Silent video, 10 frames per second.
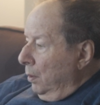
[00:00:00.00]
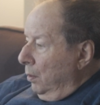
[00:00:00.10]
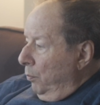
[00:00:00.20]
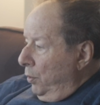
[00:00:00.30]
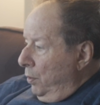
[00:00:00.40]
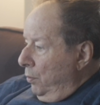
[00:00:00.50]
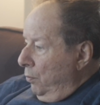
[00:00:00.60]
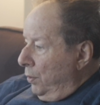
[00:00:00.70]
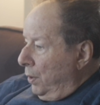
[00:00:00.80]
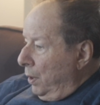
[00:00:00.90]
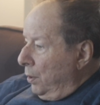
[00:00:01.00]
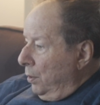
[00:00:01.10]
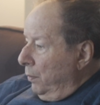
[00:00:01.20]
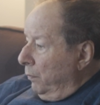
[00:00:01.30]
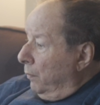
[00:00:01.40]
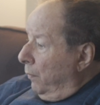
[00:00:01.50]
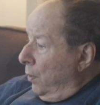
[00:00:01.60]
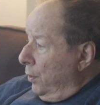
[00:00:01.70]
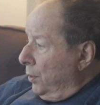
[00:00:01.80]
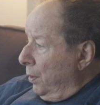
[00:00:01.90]
can be used actually for
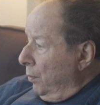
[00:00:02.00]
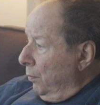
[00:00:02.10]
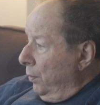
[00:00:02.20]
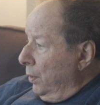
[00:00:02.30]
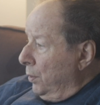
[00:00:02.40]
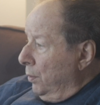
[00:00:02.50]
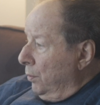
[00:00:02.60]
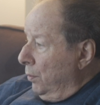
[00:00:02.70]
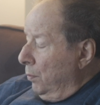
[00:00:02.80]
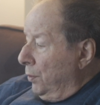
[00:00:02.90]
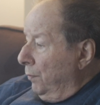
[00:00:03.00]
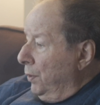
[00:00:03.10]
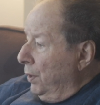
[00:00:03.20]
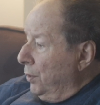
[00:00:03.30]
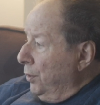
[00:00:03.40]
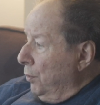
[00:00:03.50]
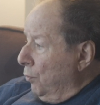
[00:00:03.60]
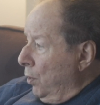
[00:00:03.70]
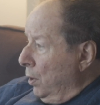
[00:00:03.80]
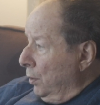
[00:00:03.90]
various other things in terms of testing
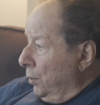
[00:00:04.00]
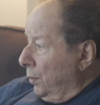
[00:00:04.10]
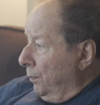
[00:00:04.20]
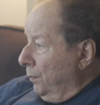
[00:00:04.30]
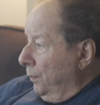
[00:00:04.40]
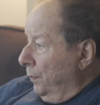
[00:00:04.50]
drugs